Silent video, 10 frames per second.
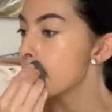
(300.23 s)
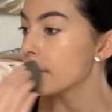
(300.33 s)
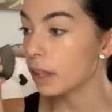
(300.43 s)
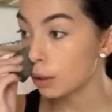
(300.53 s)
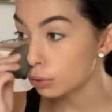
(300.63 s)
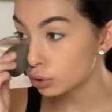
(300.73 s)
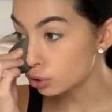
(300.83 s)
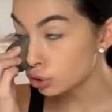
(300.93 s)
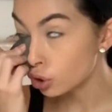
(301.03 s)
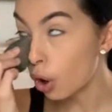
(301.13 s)
It was
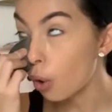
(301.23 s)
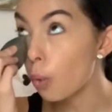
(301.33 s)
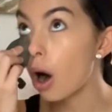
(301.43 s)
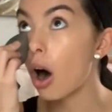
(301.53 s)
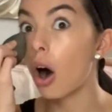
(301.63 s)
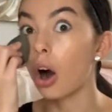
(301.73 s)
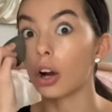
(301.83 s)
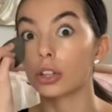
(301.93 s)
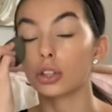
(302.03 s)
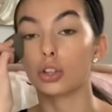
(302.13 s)
so
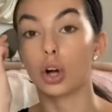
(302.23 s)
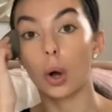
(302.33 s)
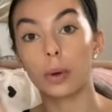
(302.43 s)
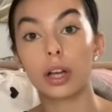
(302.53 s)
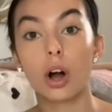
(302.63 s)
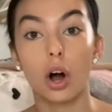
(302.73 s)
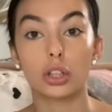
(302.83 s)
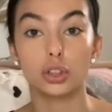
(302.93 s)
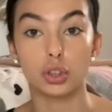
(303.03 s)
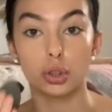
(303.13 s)
hard going
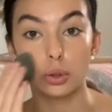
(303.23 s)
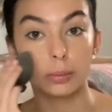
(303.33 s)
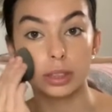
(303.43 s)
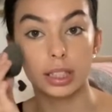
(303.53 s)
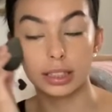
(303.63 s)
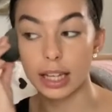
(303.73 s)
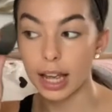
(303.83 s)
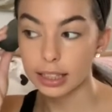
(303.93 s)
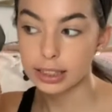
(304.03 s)
on Zoom to dance